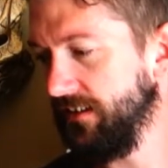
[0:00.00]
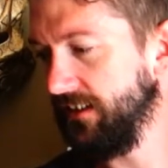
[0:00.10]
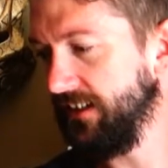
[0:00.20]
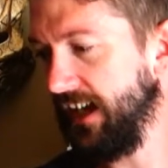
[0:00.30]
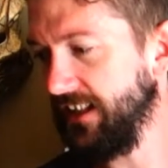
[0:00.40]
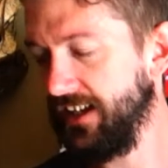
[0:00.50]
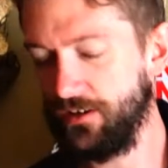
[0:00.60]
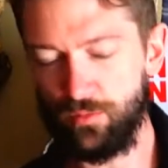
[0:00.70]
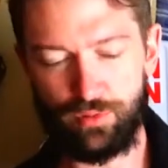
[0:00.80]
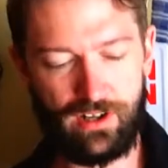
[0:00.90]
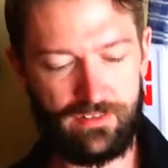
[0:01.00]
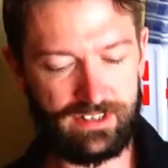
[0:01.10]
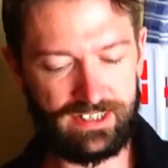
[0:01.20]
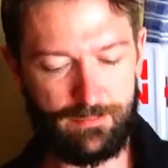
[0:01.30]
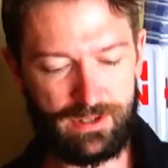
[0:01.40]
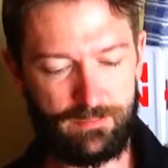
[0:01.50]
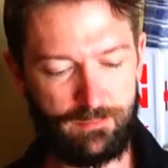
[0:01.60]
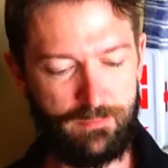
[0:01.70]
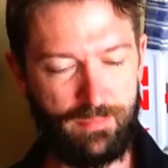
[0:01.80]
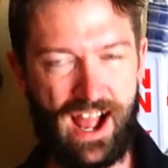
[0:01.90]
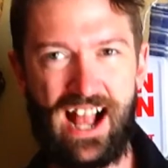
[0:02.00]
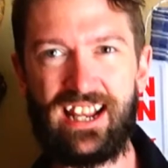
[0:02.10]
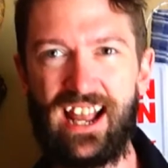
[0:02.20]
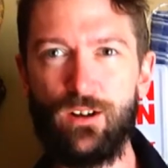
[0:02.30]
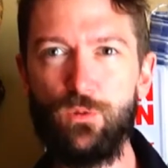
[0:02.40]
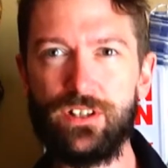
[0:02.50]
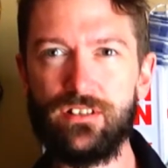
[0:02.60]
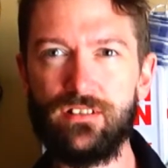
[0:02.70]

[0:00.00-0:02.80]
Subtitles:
the Galliano brought the lemon back out.